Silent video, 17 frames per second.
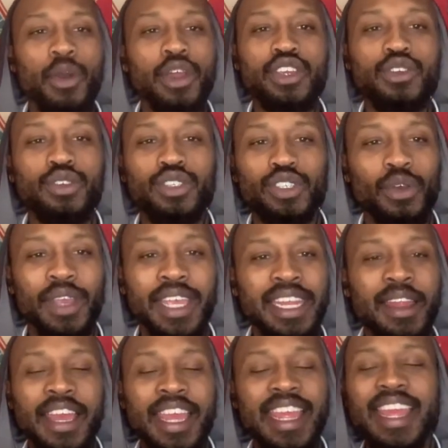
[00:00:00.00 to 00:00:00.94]
so
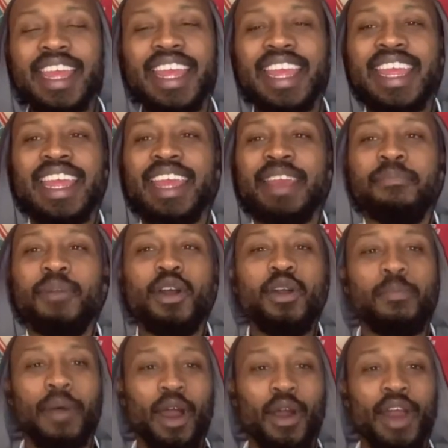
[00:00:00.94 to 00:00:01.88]

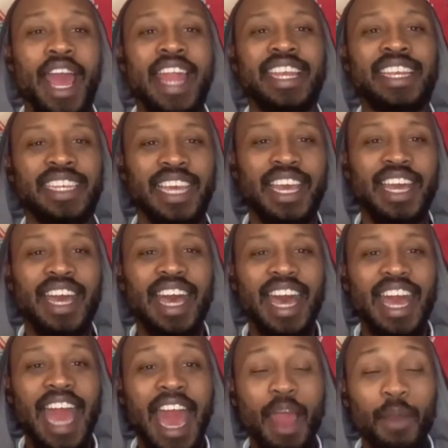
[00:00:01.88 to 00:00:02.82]
immobile, and
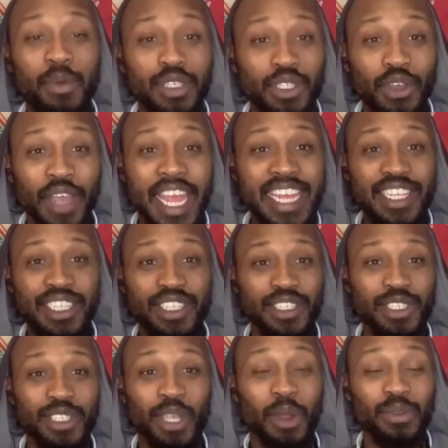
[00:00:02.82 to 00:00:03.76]
how is your
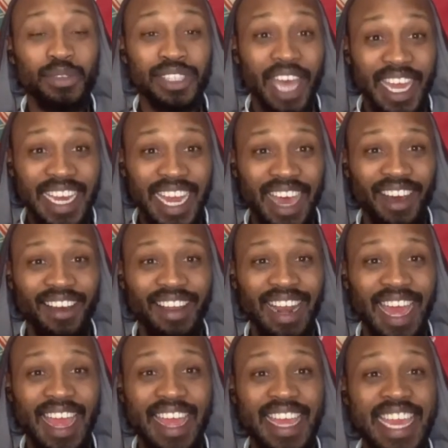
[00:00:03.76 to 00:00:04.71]
engine so done out?
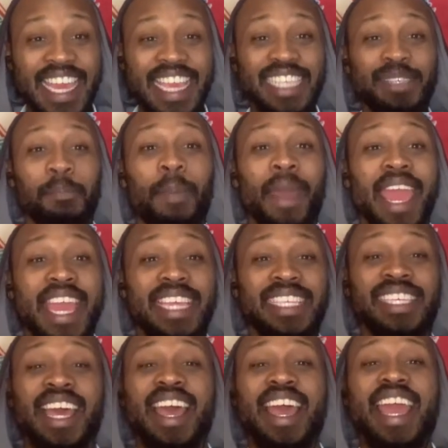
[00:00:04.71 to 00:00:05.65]
Like, his
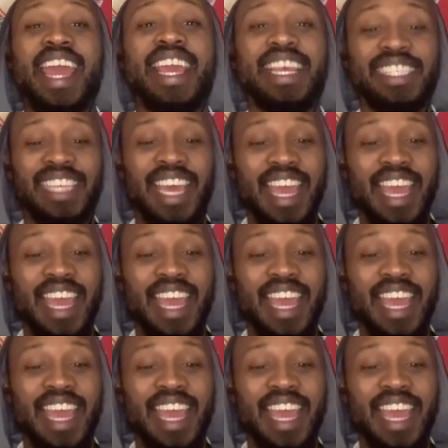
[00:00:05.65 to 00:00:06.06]
pace, he